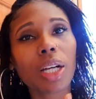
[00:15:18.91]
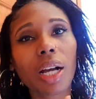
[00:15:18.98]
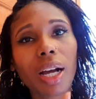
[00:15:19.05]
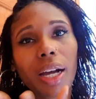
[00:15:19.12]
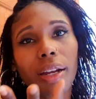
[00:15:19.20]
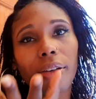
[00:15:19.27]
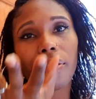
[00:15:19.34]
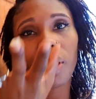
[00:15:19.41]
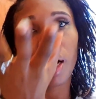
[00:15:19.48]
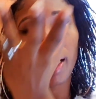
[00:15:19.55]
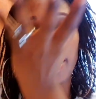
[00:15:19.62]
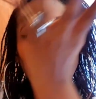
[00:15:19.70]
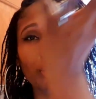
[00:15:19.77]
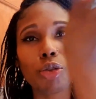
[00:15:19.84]
are kind of
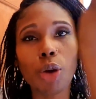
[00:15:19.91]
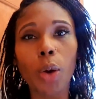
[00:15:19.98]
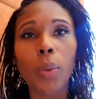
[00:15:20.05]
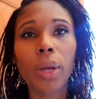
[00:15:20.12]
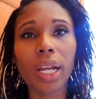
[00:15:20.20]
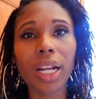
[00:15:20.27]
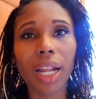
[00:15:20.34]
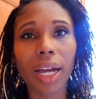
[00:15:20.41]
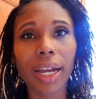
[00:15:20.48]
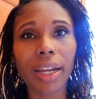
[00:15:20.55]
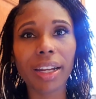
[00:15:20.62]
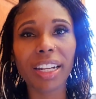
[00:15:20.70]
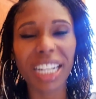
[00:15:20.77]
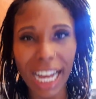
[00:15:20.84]
like growing
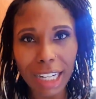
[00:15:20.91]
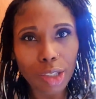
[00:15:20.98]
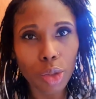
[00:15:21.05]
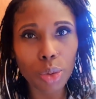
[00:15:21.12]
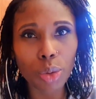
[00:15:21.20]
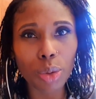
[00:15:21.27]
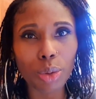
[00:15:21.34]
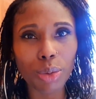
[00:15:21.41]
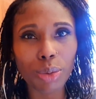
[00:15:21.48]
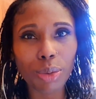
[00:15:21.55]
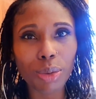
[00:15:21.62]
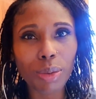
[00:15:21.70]
like natural